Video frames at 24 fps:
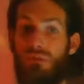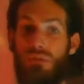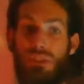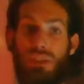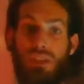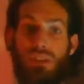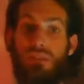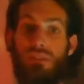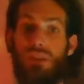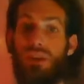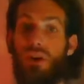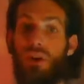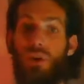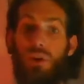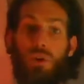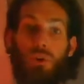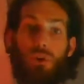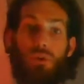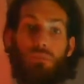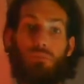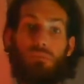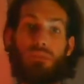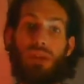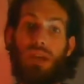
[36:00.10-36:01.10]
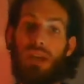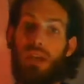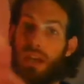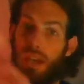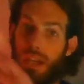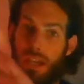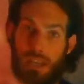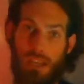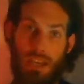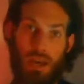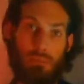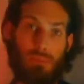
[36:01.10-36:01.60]
leaving home
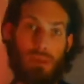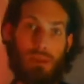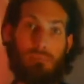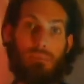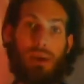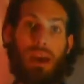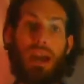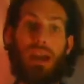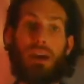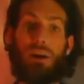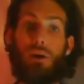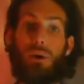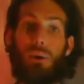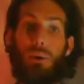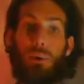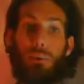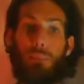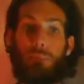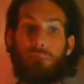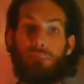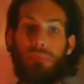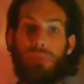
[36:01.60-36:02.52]
and coming back home.